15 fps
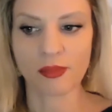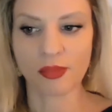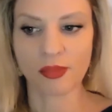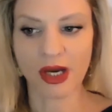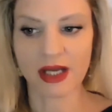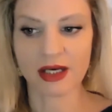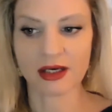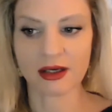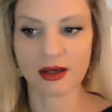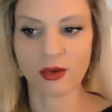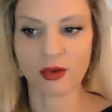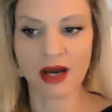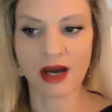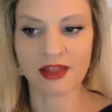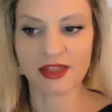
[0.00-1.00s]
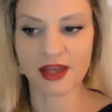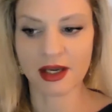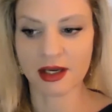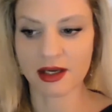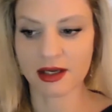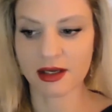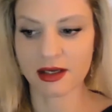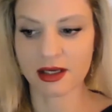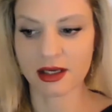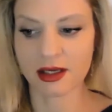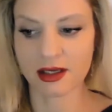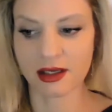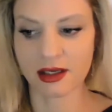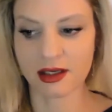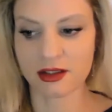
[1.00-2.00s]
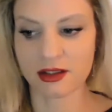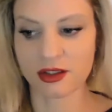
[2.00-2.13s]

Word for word: But I think in